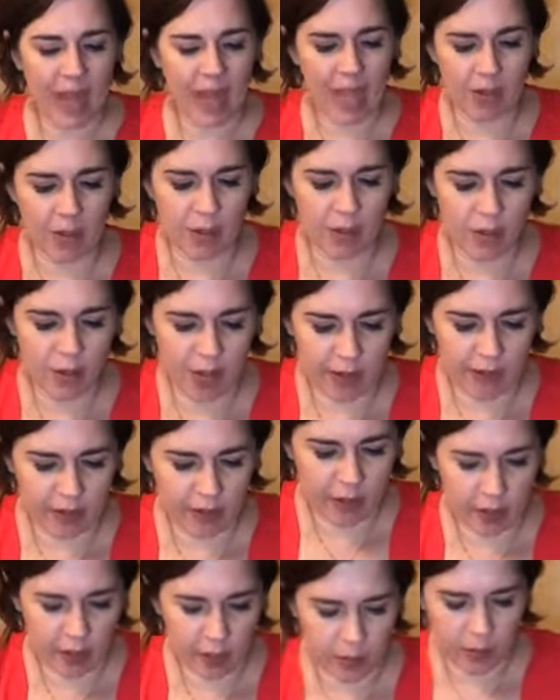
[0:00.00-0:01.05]
And you
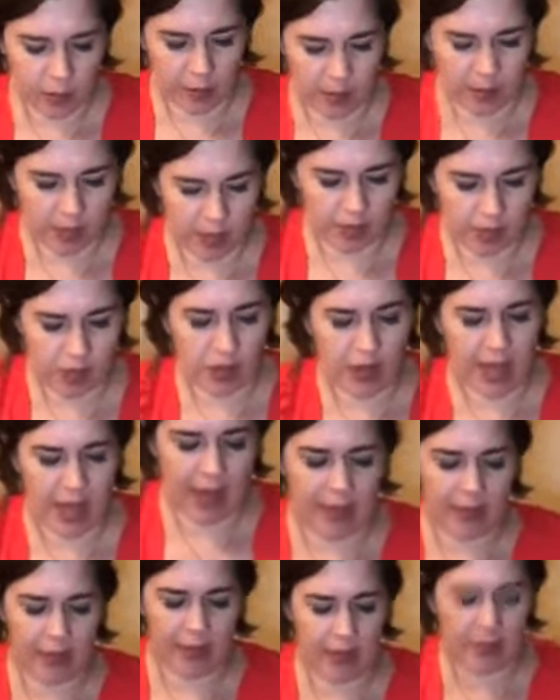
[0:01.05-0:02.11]
definitely want to make sure,
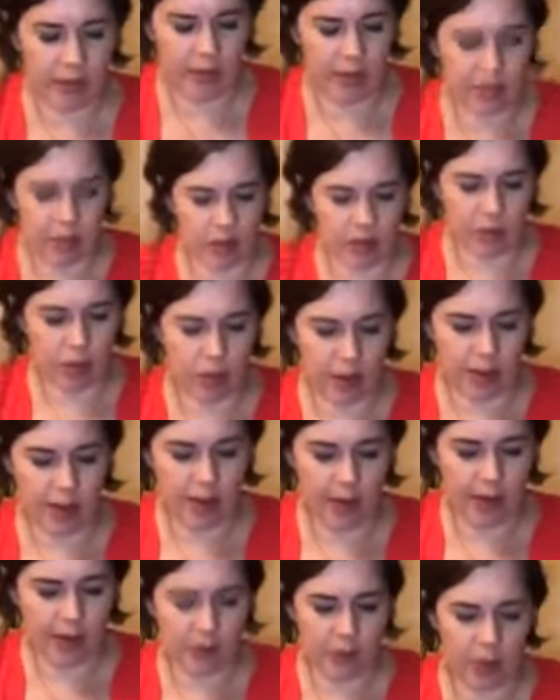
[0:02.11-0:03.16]
yeah, this is the right
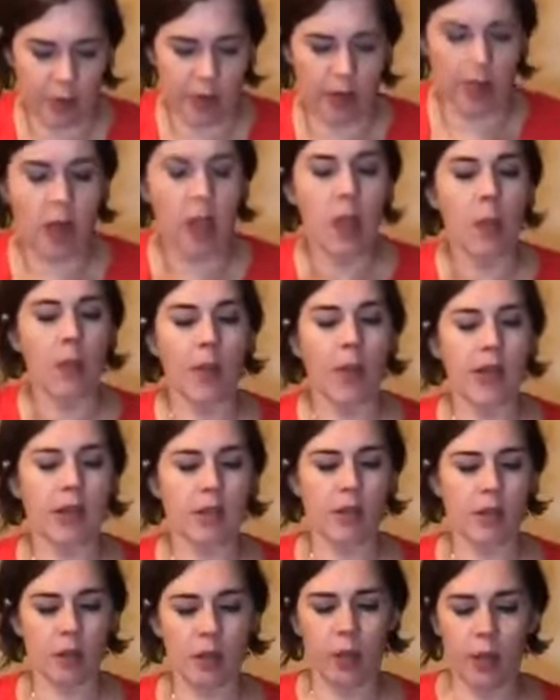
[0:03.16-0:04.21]
size ribbon,
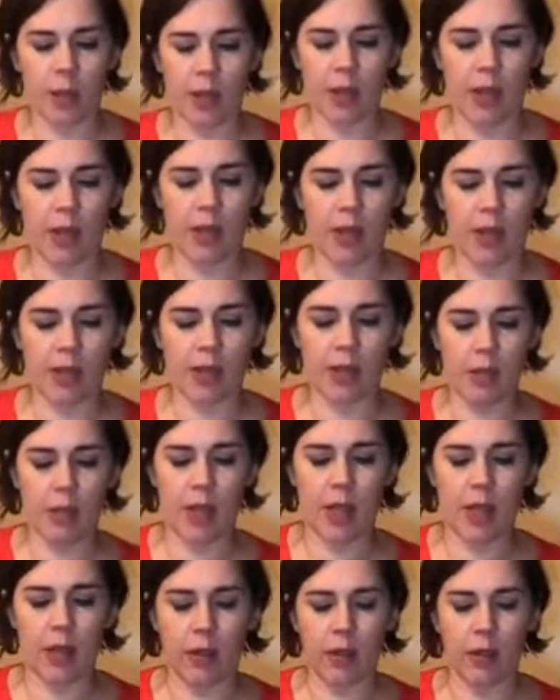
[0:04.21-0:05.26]
because the ribbon needs to
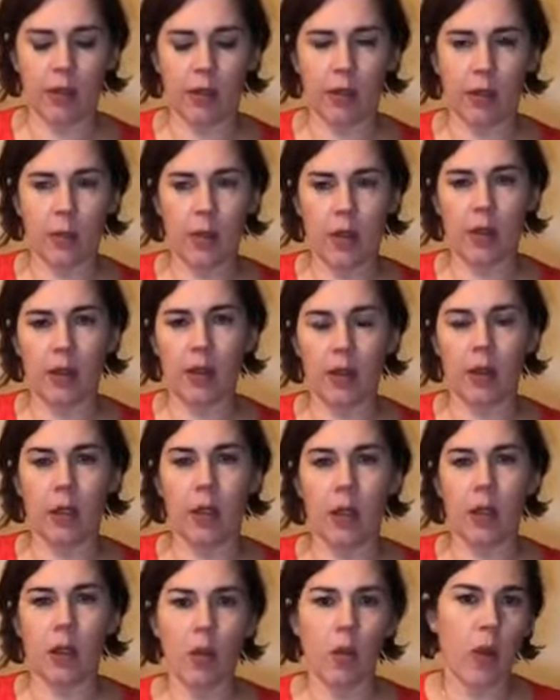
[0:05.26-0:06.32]
be a little bit
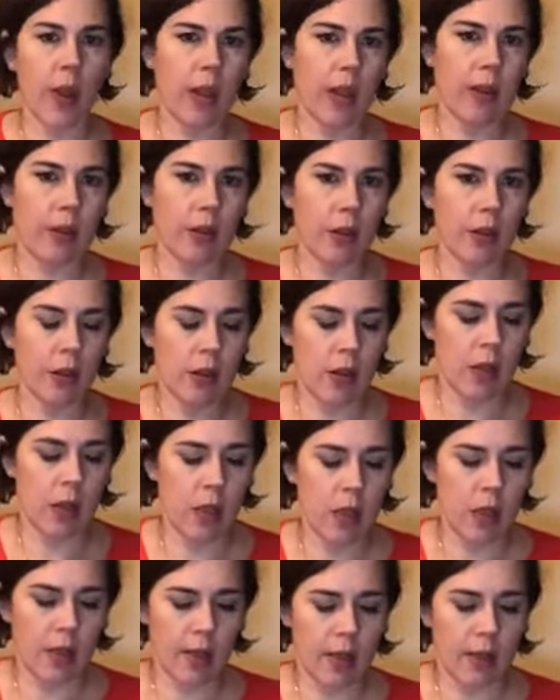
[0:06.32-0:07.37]
wider
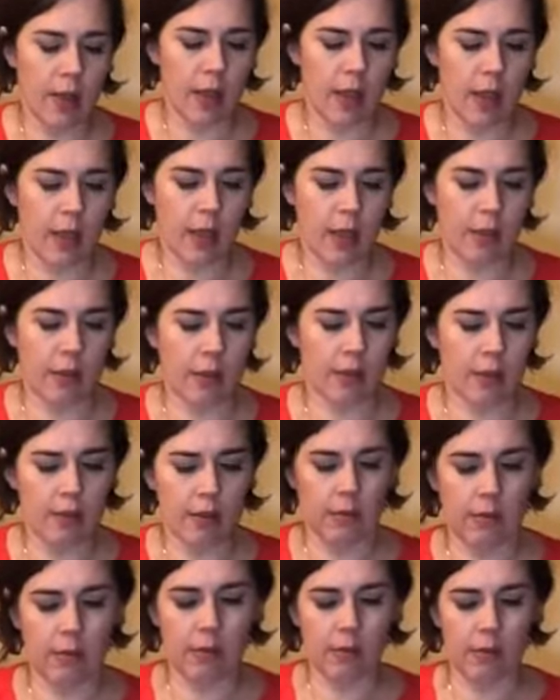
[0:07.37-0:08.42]
than
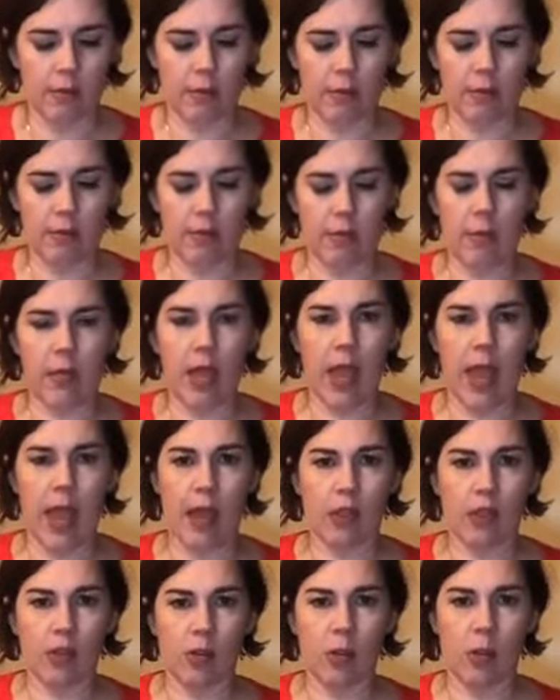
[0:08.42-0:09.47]
the
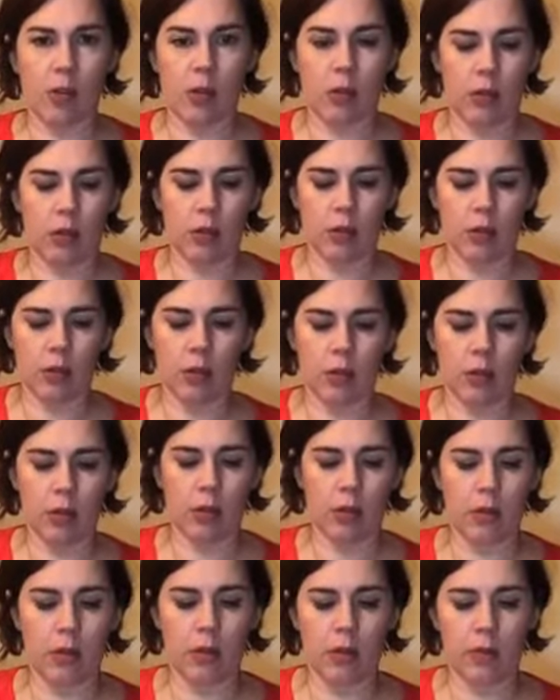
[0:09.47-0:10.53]
actual,
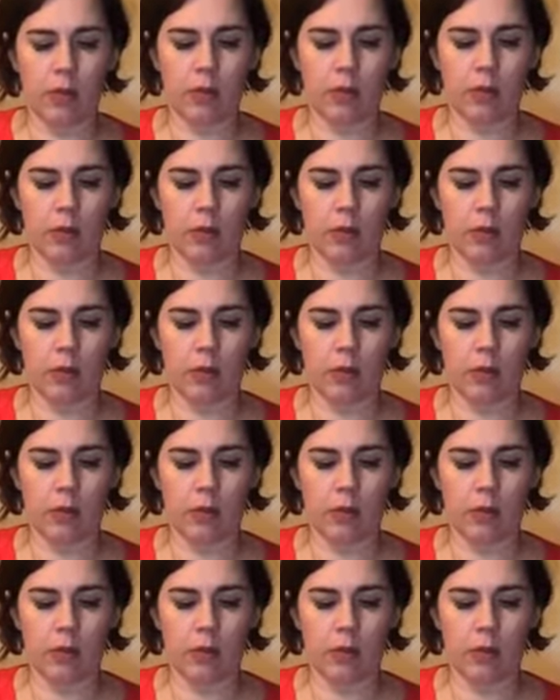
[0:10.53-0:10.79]
you know,